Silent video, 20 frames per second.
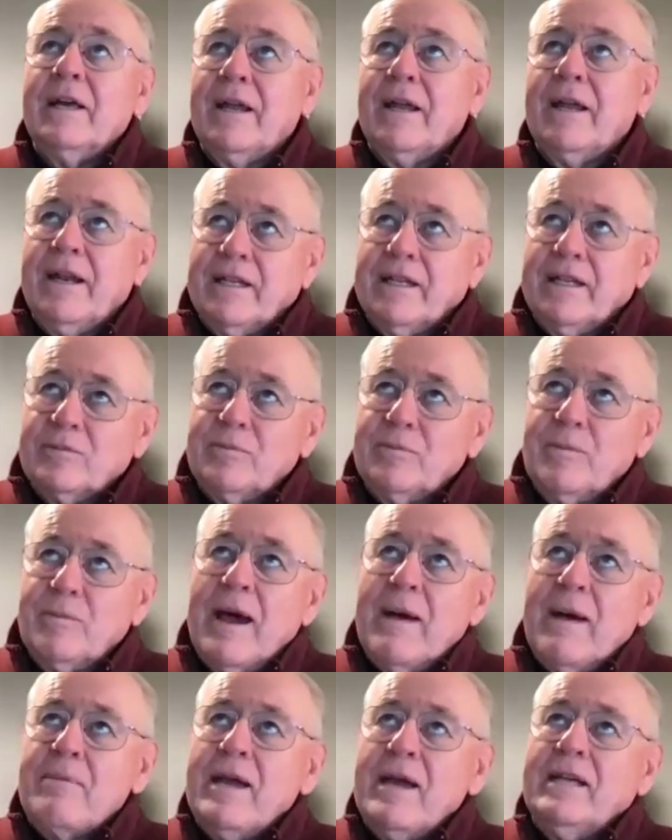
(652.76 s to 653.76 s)
And it is
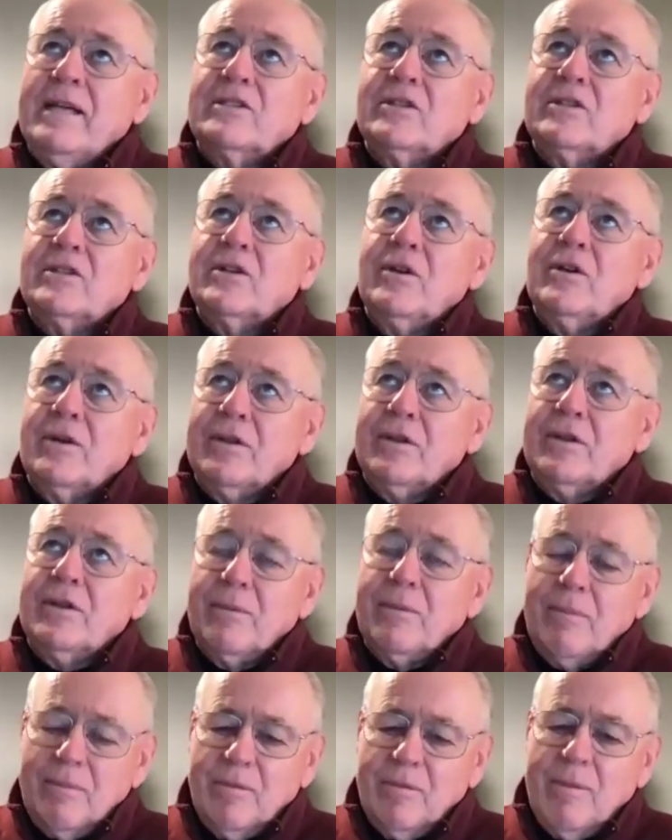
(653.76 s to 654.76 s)
map based, so
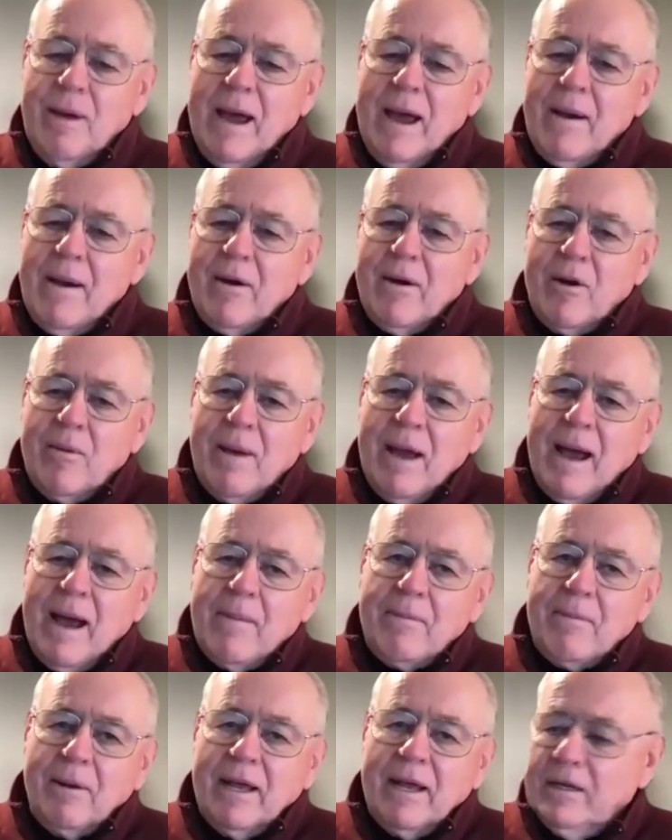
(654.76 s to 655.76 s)
our
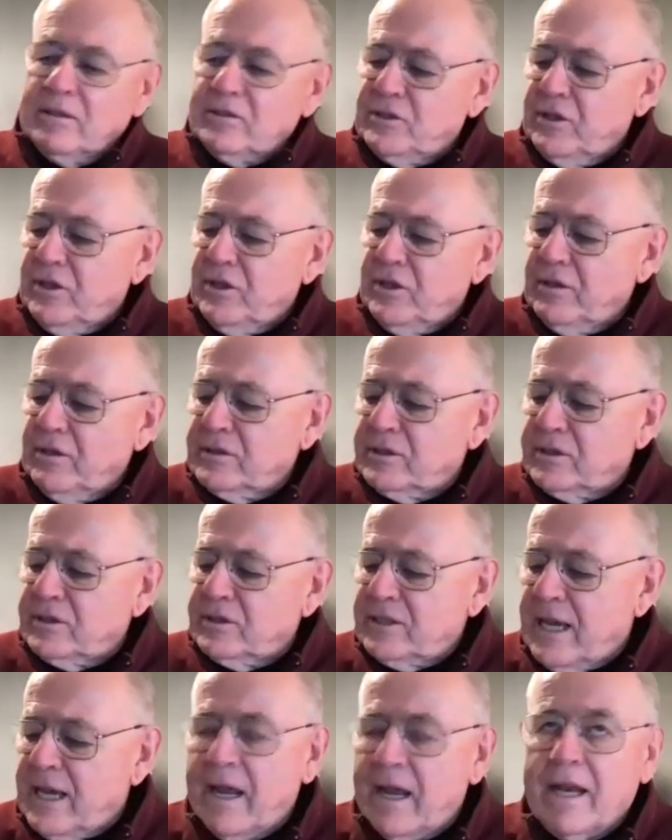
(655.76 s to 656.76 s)
map allows you to use
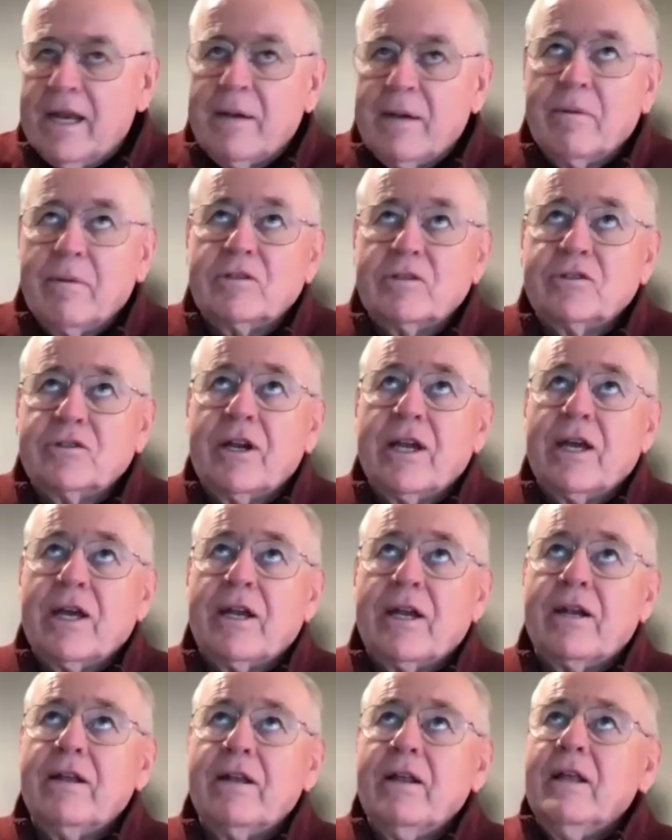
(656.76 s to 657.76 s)
satellite imagery
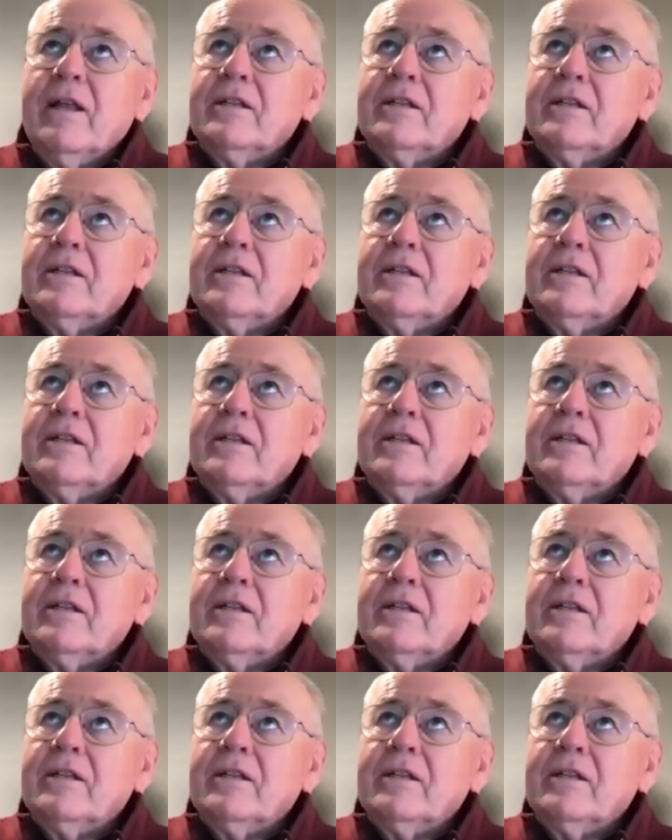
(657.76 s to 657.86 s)
and